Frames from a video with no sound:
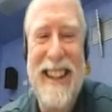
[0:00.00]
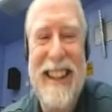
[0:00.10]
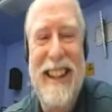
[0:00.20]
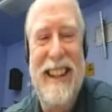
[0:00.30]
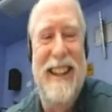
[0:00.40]

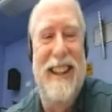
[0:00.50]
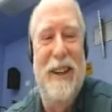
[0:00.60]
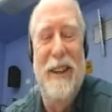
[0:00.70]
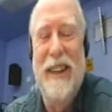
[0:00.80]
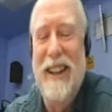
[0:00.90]
Uh, yeah,
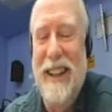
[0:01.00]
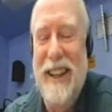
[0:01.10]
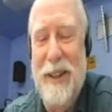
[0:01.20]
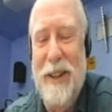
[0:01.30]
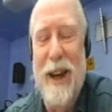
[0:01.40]
and
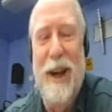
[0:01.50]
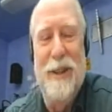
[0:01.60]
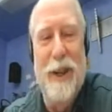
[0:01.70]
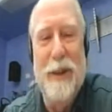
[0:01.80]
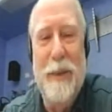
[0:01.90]
and no, uh,
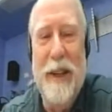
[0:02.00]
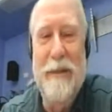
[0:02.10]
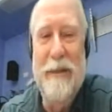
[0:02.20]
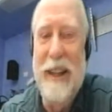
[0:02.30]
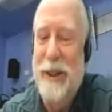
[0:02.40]
it's been a
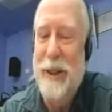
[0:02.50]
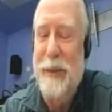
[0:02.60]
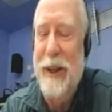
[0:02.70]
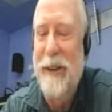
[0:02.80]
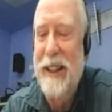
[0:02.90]
great
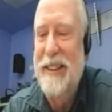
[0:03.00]
experience.